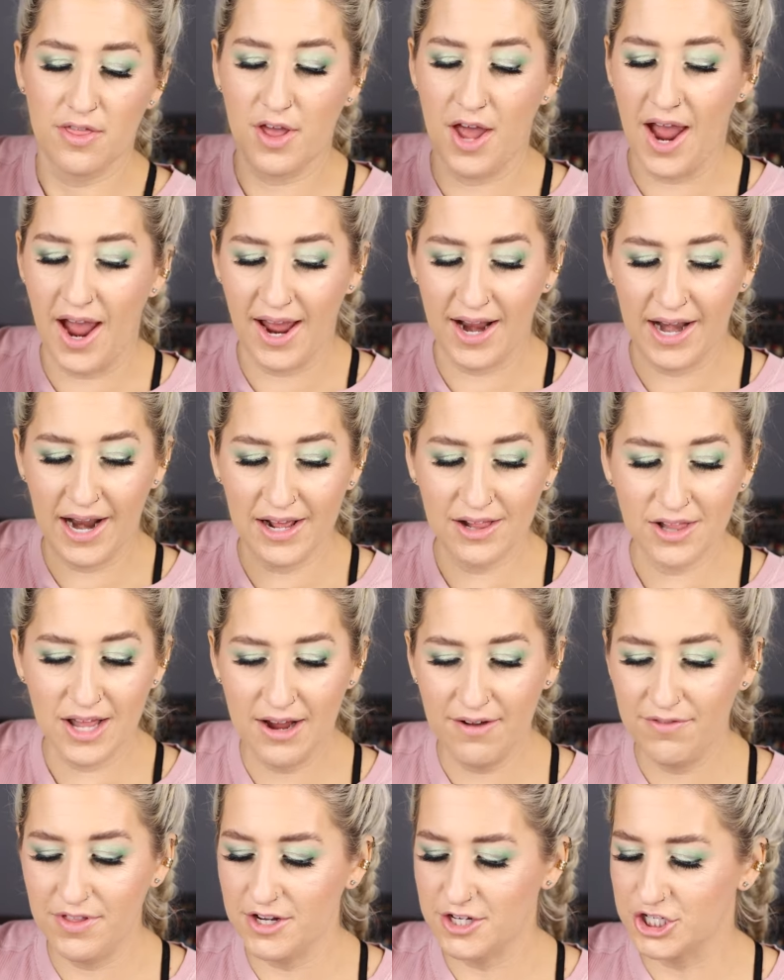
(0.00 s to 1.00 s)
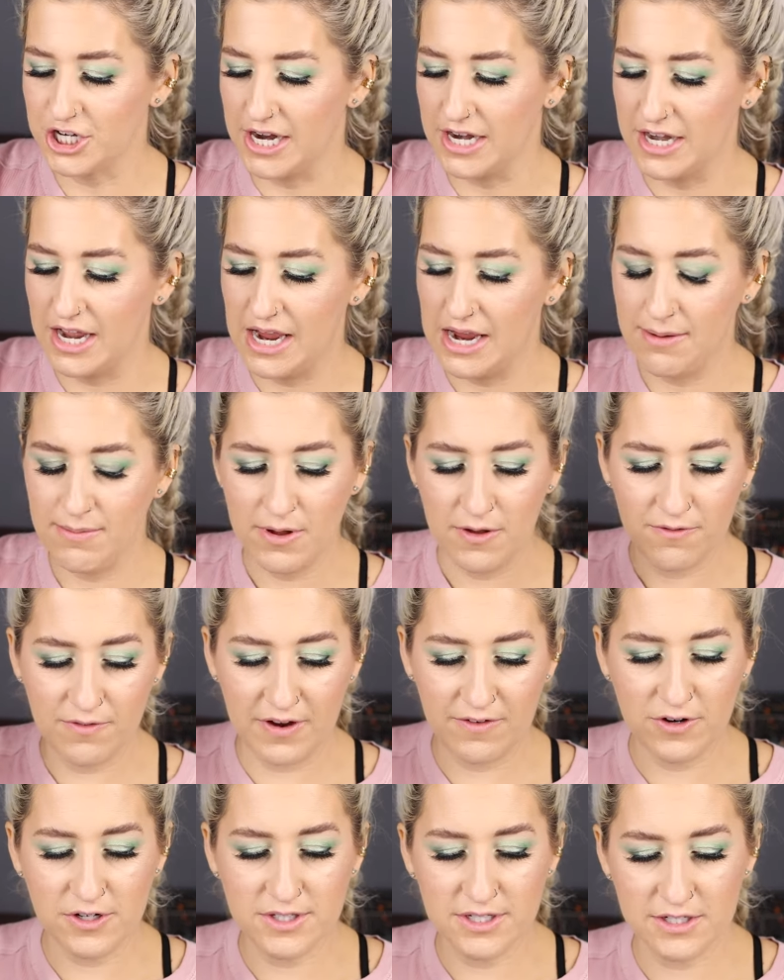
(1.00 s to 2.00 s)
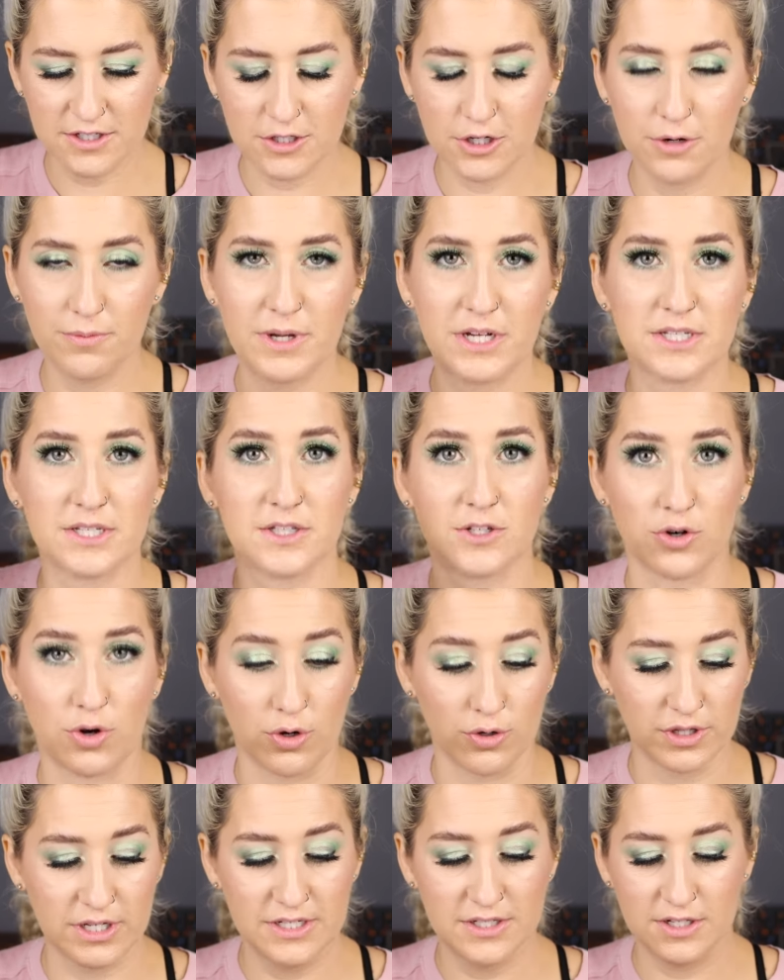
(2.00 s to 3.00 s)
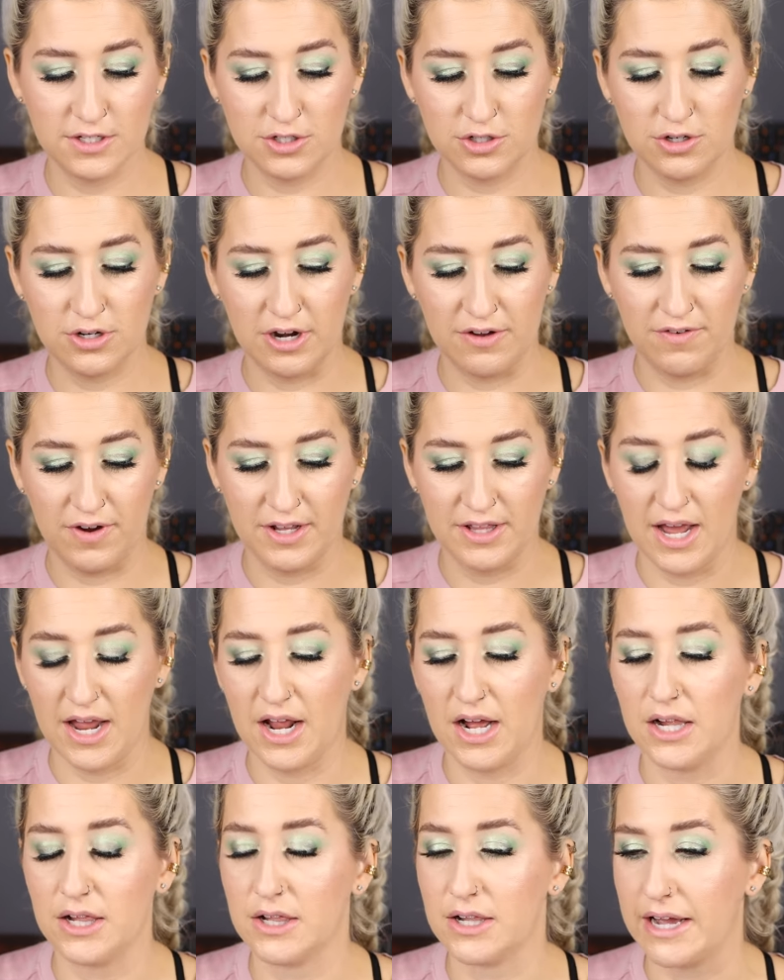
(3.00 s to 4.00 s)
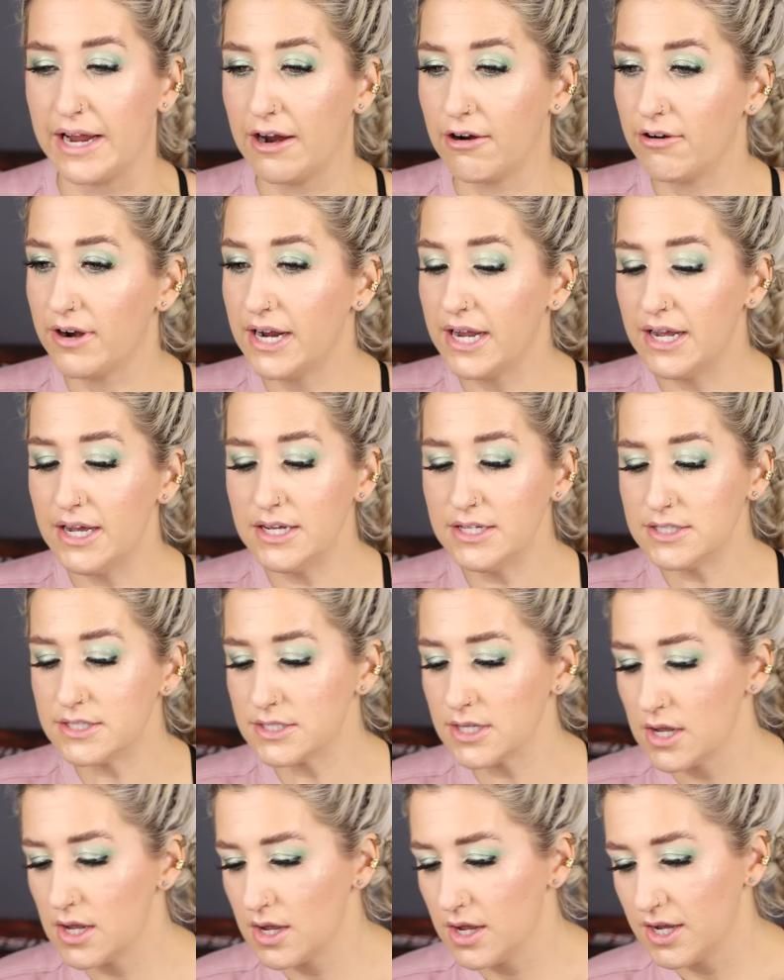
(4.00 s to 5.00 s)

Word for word: And I love the shade name, favorite sister, because it's her only sister, and I find that hilarious.